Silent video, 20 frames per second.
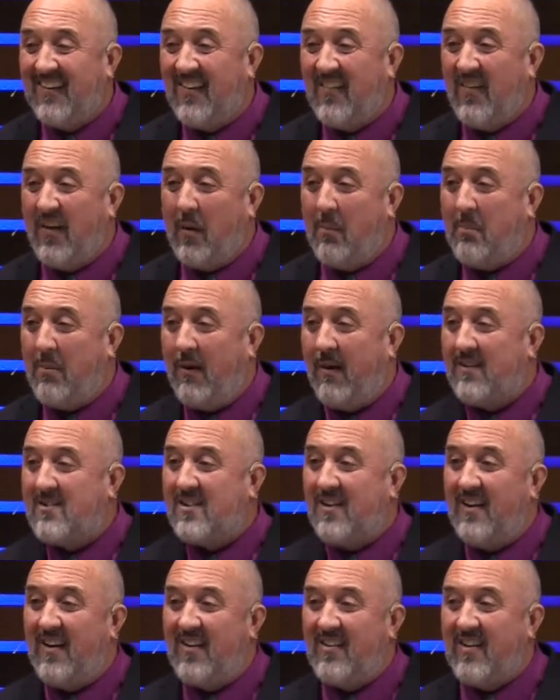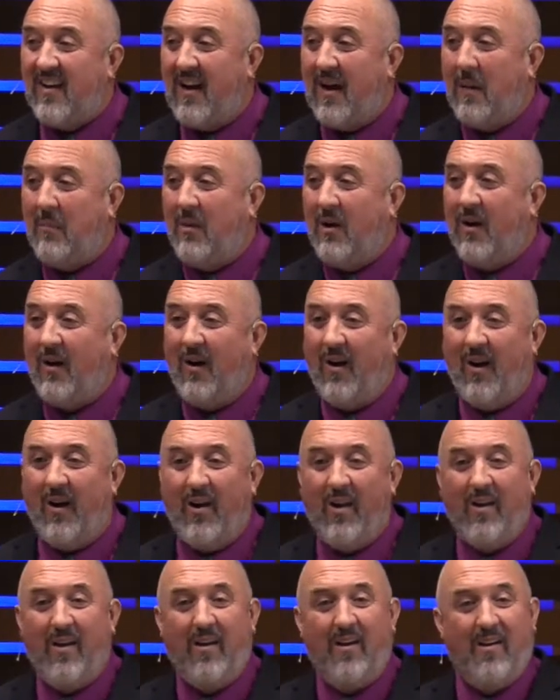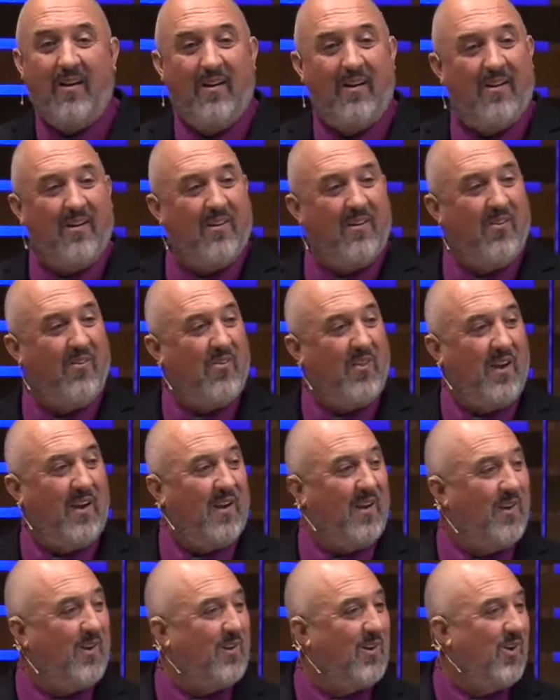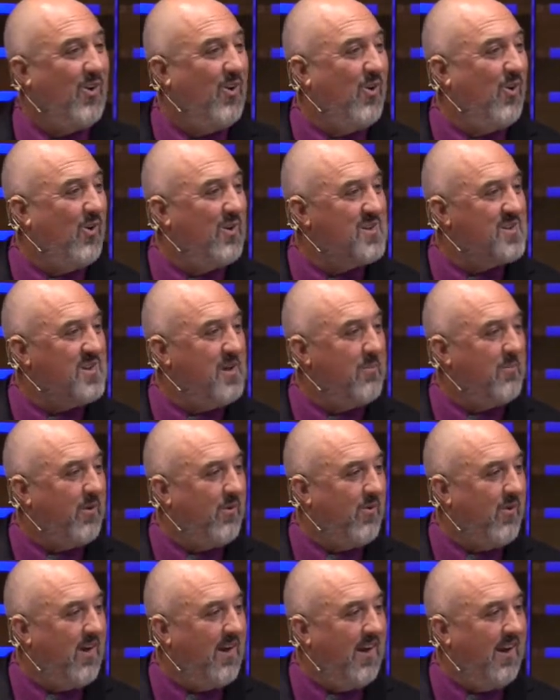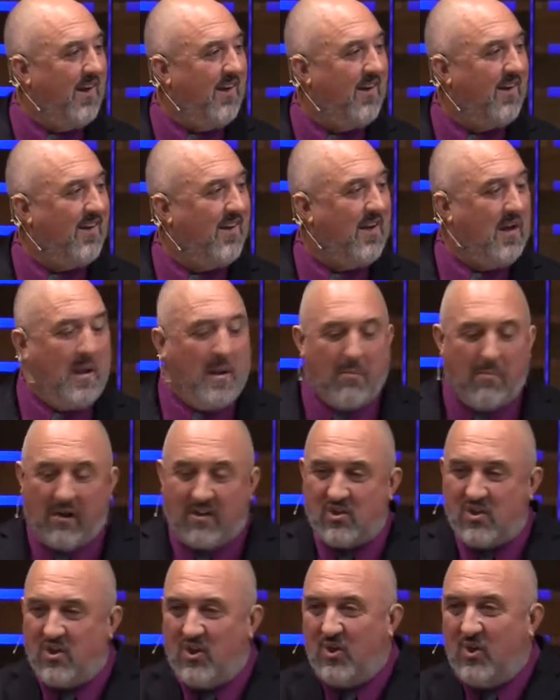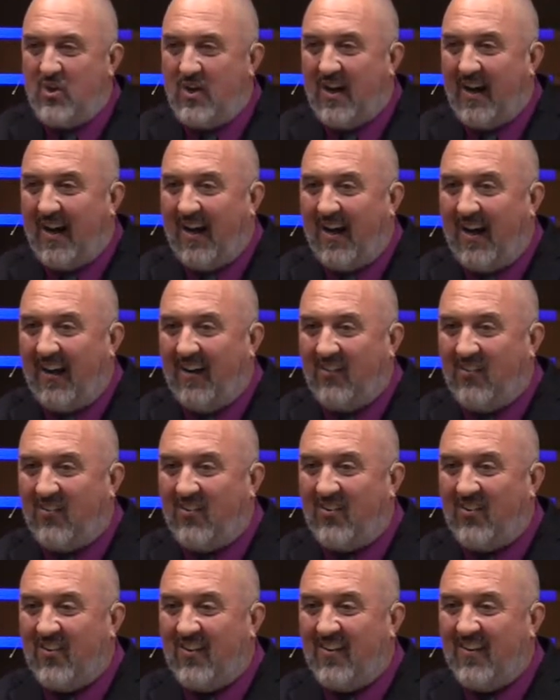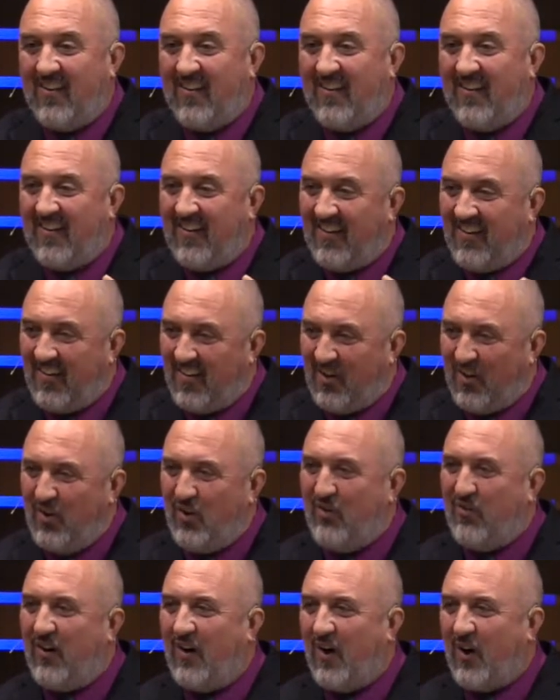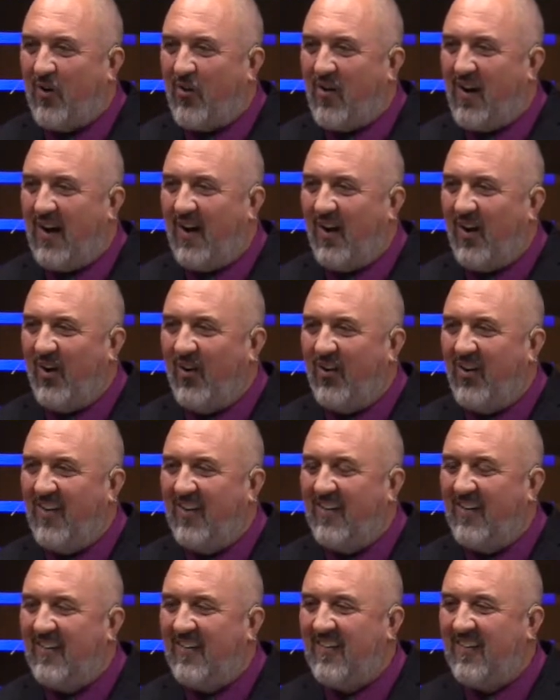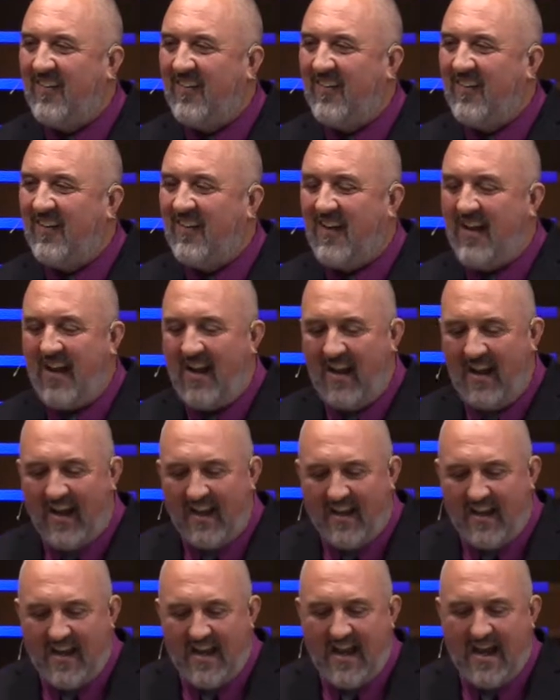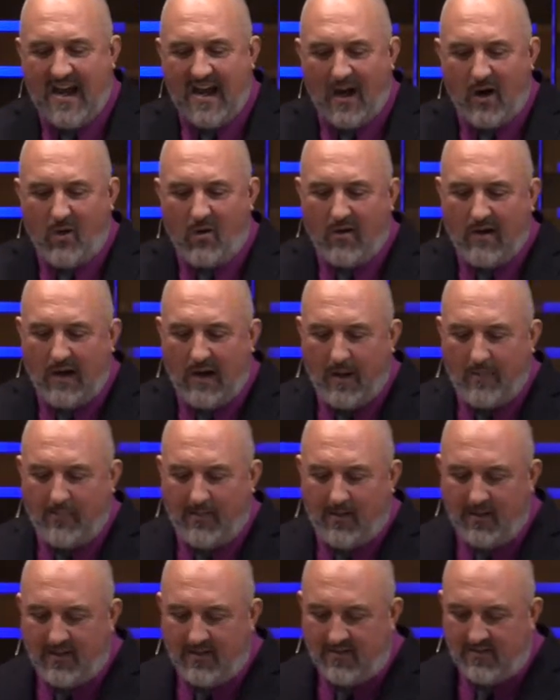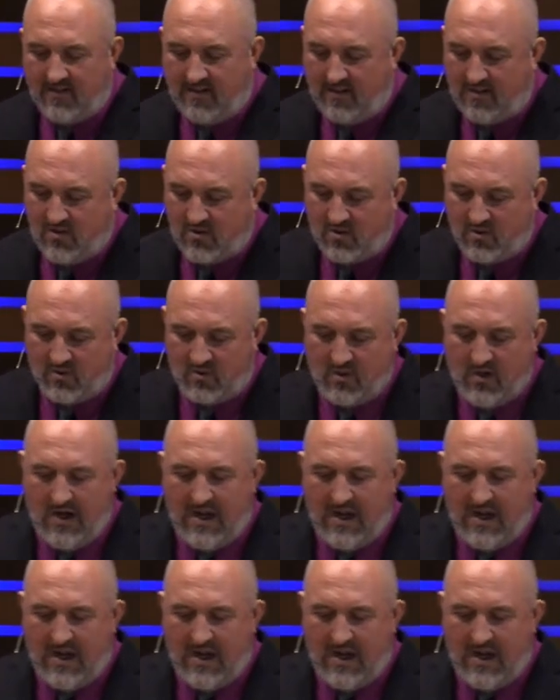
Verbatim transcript: They're punching their time card, thinking that they're doing something right. But you guys, you've hung around. And now I'm going to teach you.